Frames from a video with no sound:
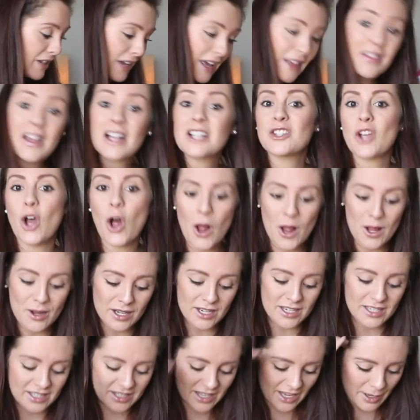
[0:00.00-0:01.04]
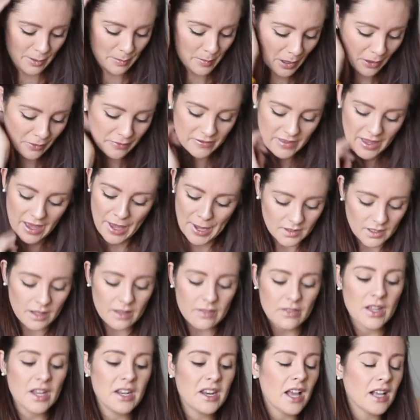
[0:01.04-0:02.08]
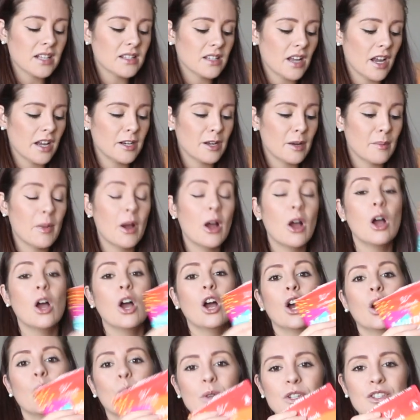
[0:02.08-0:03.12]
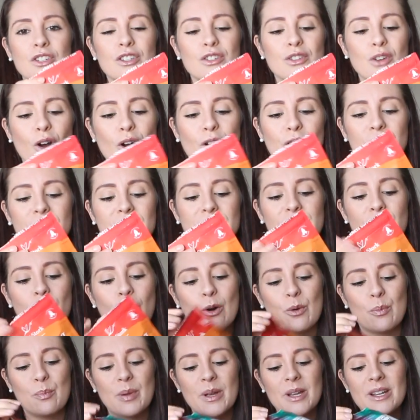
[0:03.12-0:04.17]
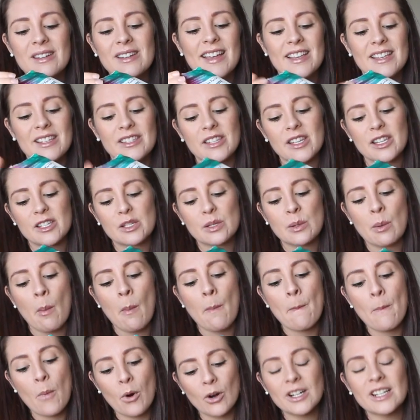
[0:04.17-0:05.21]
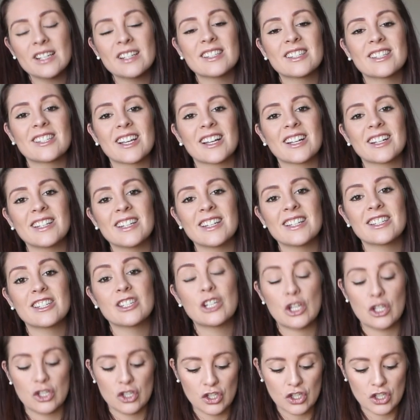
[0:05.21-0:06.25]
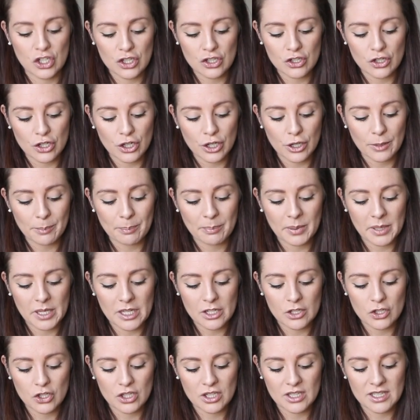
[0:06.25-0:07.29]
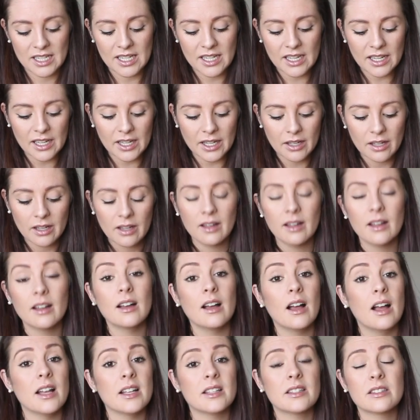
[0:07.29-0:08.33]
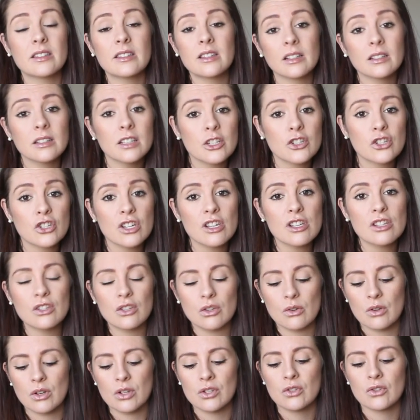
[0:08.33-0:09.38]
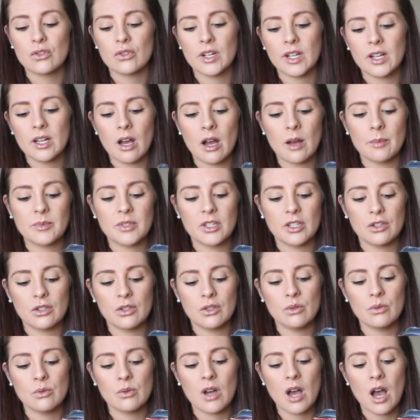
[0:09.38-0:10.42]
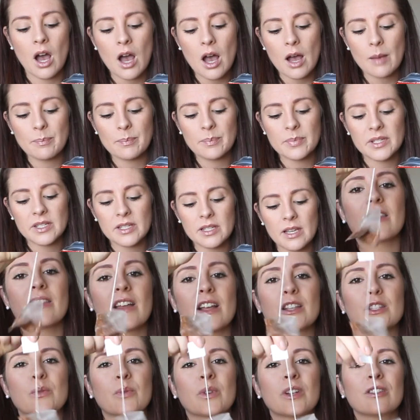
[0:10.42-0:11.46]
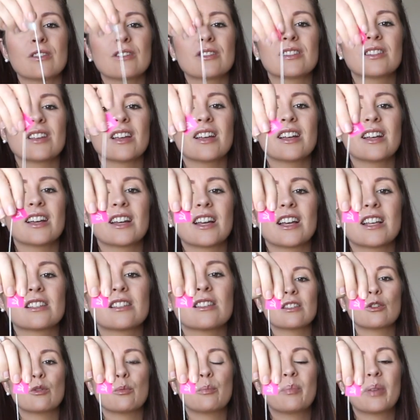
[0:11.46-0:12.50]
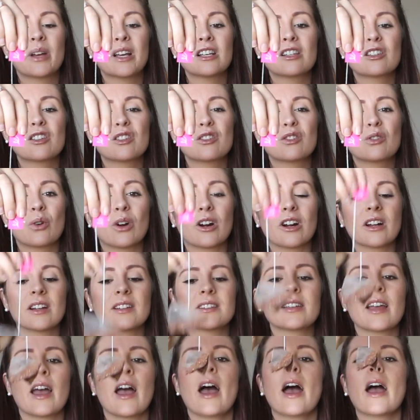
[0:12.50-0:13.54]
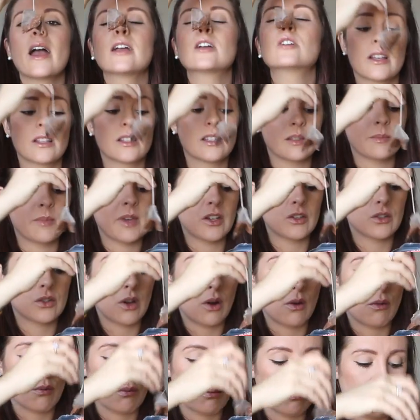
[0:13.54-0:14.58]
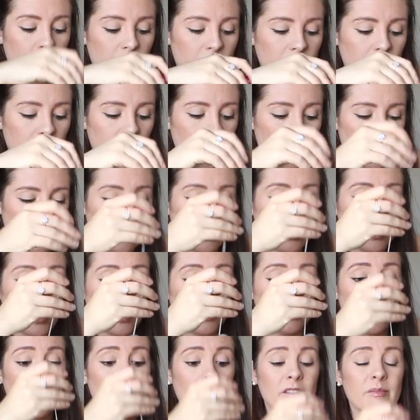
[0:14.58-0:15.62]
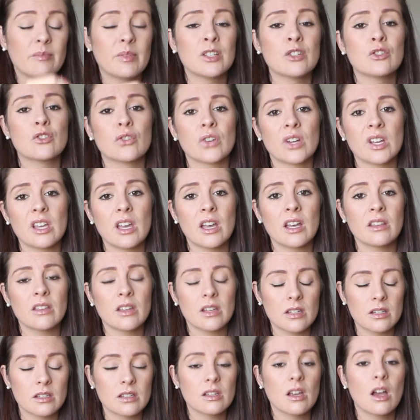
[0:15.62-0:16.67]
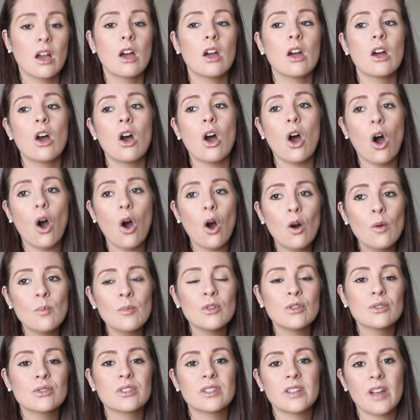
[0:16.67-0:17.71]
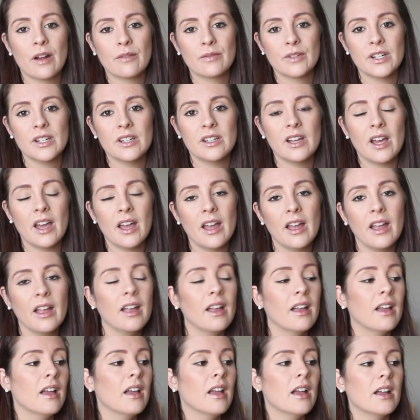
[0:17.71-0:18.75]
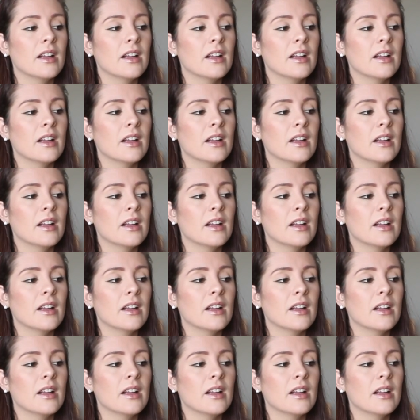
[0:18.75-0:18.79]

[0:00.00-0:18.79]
And that's all I'm going to say about that. The next item, which is already open, is this Morning Sickness Ginger Peach Tea. It's delicious. You can drink up to two cups. That's what it looks like and it has a little pink stork tag. It smells really good and I've been drinking this almost every day.